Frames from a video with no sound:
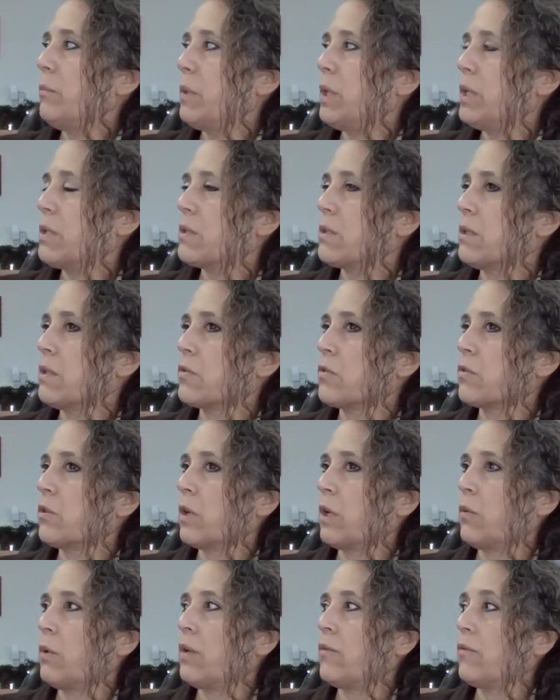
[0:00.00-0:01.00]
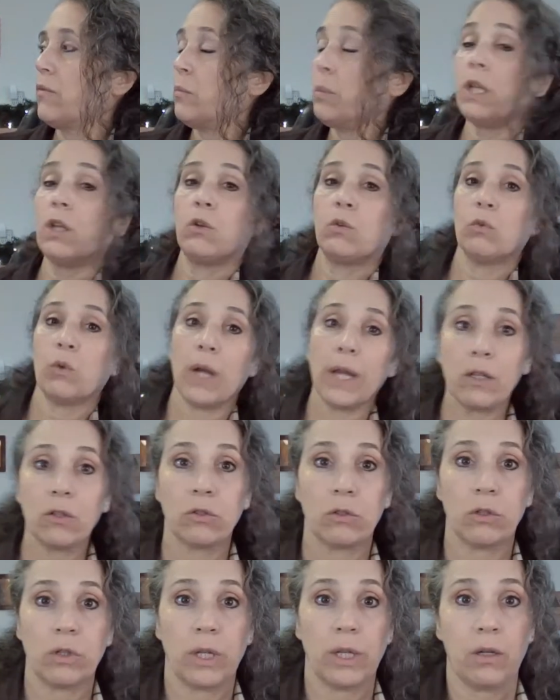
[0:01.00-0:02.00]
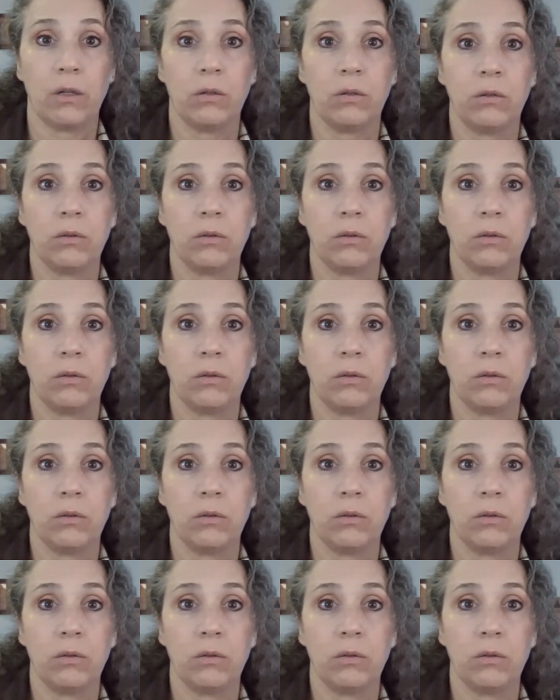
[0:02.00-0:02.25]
meat slicer now. We have a meat grinder now.